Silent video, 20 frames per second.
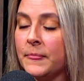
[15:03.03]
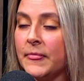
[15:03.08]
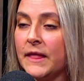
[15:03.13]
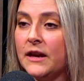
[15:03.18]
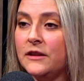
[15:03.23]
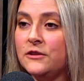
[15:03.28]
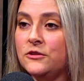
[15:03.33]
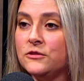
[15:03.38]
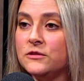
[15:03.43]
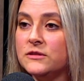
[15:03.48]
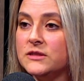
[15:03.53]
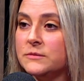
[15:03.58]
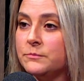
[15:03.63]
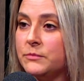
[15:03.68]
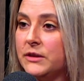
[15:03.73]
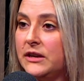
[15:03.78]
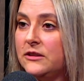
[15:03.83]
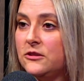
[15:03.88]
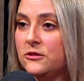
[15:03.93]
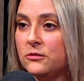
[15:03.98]
And you can
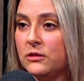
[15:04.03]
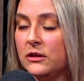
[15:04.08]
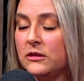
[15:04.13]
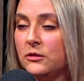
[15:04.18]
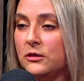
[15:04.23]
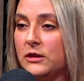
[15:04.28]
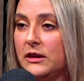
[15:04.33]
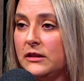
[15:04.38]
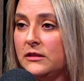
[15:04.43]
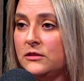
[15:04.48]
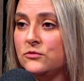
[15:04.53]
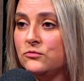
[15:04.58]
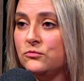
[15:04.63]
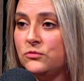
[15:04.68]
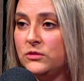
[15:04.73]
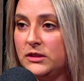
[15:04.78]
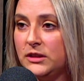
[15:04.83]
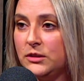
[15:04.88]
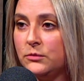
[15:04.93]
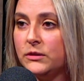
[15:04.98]
spread throughout the Highlands
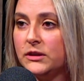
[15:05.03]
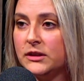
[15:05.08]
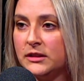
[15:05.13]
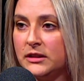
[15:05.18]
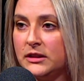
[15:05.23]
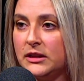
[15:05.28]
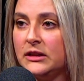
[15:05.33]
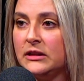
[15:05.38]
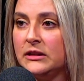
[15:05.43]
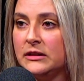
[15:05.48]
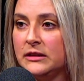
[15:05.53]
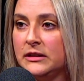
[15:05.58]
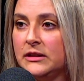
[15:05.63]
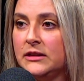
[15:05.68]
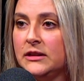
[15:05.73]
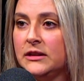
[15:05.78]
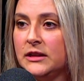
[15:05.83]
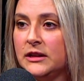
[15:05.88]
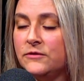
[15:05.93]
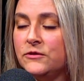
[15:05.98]
really quickly
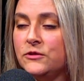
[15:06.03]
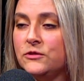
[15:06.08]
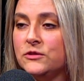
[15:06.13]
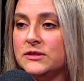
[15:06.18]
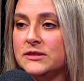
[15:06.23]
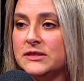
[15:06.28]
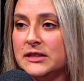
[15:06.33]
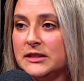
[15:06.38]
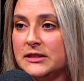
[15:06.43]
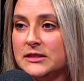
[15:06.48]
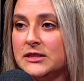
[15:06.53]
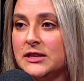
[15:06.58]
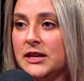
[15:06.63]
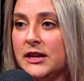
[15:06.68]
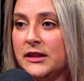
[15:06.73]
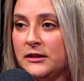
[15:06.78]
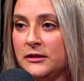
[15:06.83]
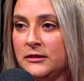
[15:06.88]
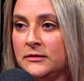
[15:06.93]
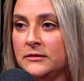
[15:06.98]
if you stick
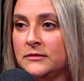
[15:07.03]
together.